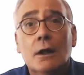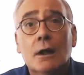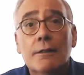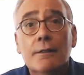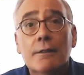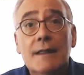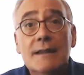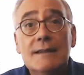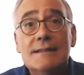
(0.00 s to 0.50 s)

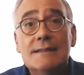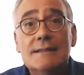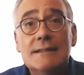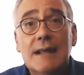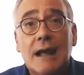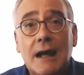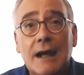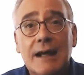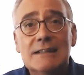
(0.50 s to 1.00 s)
this
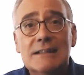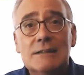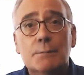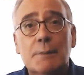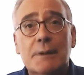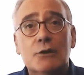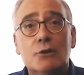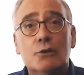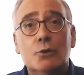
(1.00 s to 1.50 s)

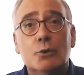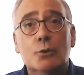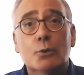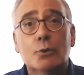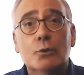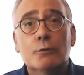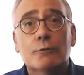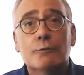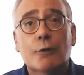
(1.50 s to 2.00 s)
high-speed
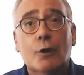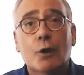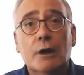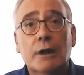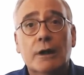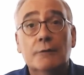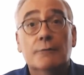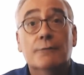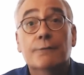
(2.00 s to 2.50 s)
tool for
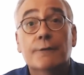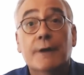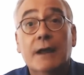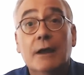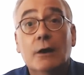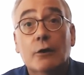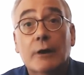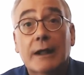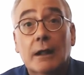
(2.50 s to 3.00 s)

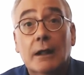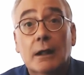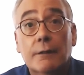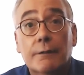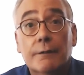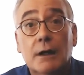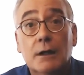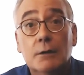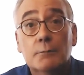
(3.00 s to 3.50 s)
configuring
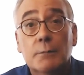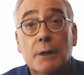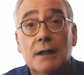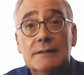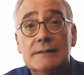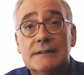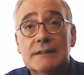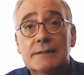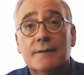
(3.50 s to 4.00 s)

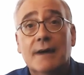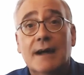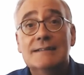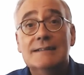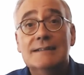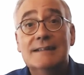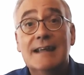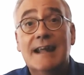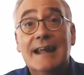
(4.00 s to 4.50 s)
third-party
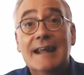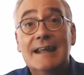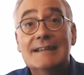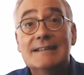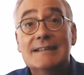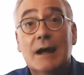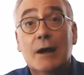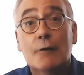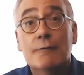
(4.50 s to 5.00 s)
devices
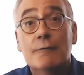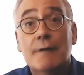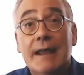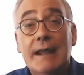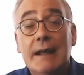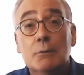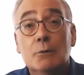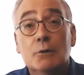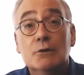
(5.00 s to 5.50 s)
is
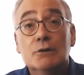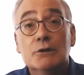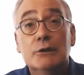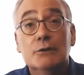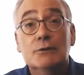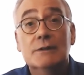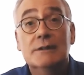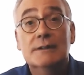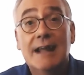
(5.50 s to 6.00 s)
available to
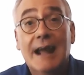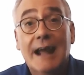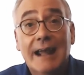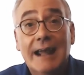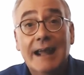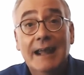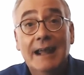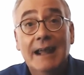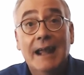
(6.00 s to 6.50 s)
you
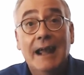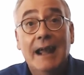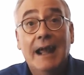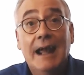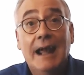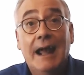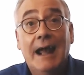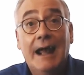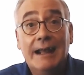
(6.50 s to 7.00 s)
today
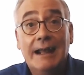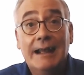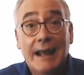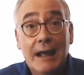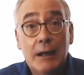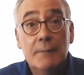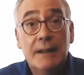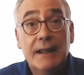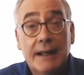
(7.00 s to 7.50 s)
and
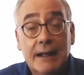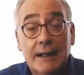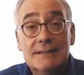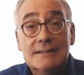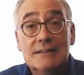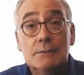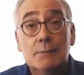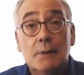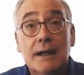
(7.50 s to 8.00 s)
can be
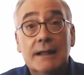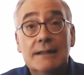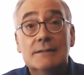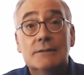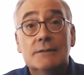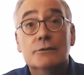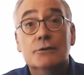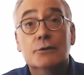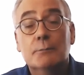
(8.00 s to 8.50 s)
customized
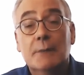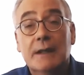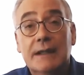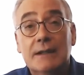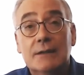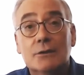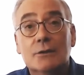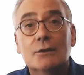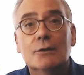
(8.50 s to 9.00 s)
to
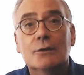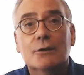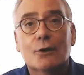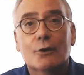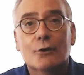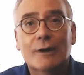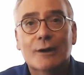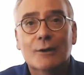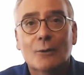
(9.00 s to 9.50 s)
meet your
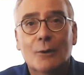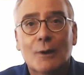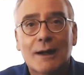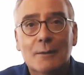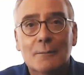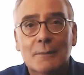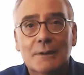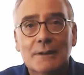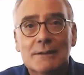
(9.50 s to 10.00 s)

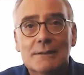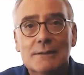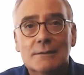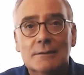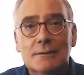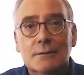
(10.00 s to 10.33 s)
requirements.